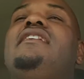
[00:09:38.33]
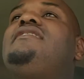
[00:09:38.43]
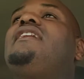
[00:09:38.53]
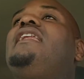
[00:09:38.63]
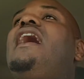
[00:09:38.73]

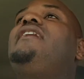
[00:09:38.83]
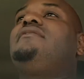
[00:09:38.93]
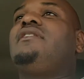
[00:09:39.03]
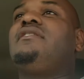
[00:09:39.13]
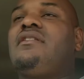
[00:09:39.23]
it's a lot
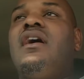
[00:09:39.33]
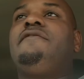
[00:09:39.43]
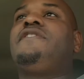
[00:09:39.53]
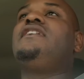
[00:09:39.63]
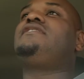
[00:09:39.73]
of
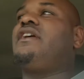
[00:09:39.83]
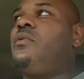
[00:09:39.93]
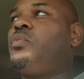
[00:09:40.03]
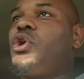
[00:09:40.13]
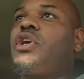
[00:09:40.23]
things that
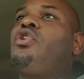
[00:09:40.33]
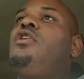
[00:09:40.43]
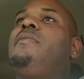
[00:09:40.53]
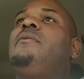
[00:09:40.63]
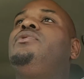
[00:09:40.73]
I'm working
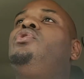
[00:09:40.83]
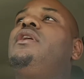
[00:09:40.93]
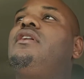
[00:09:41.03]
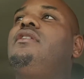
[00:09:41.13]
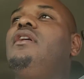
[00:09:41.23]
on, but I'm
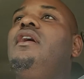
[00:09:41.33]
doing it.